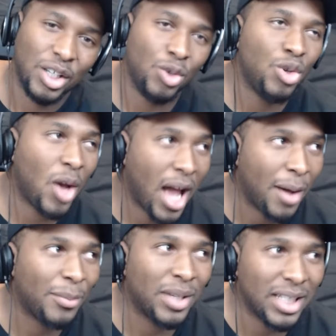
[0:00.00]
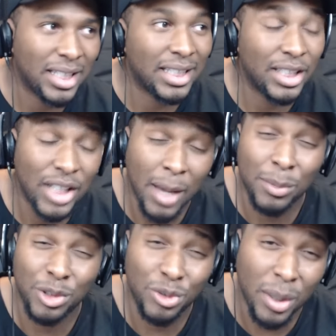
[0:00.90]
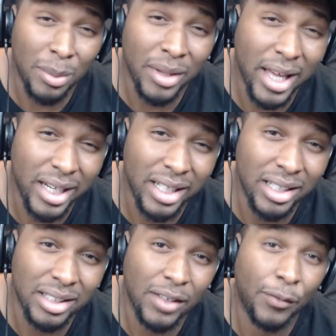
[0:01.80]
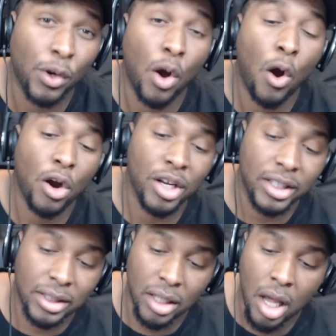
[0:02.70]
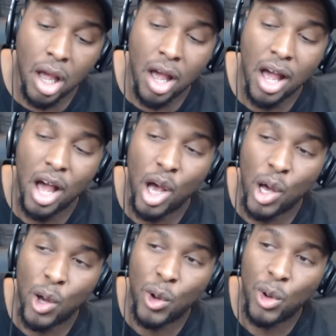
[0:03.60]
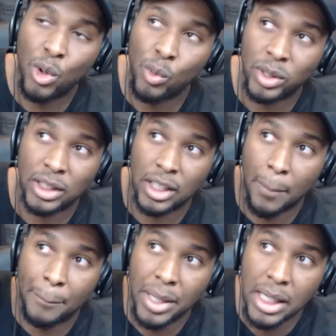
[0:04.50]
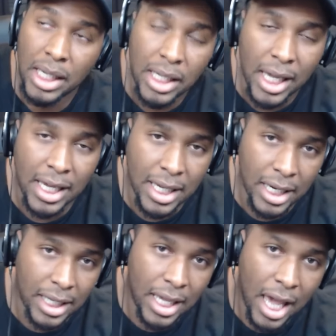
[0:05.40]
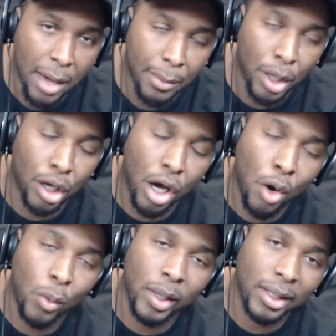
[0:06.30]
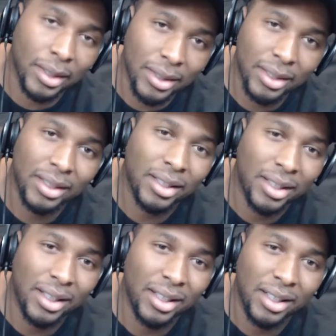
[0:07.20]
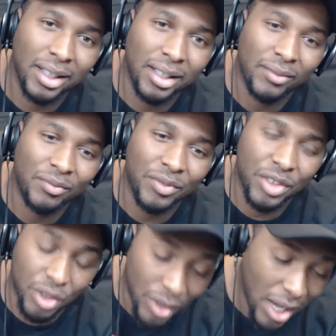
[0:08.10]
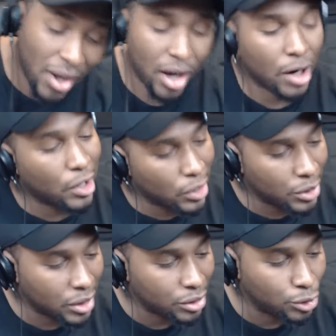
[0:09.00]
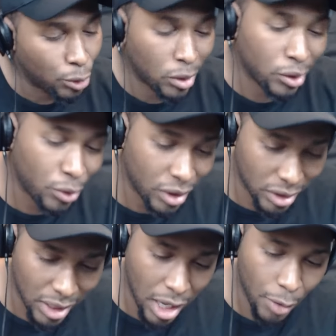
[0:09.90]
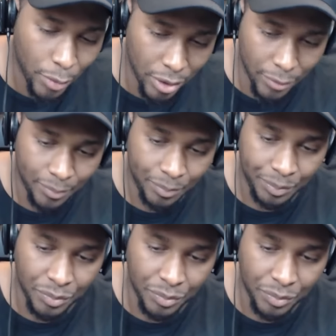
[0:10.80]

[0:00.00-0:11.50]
You know how much? You see how much trouble that is for an artist who was at the peak and could have kept going. So now I heard Jordan Lucas signed with him.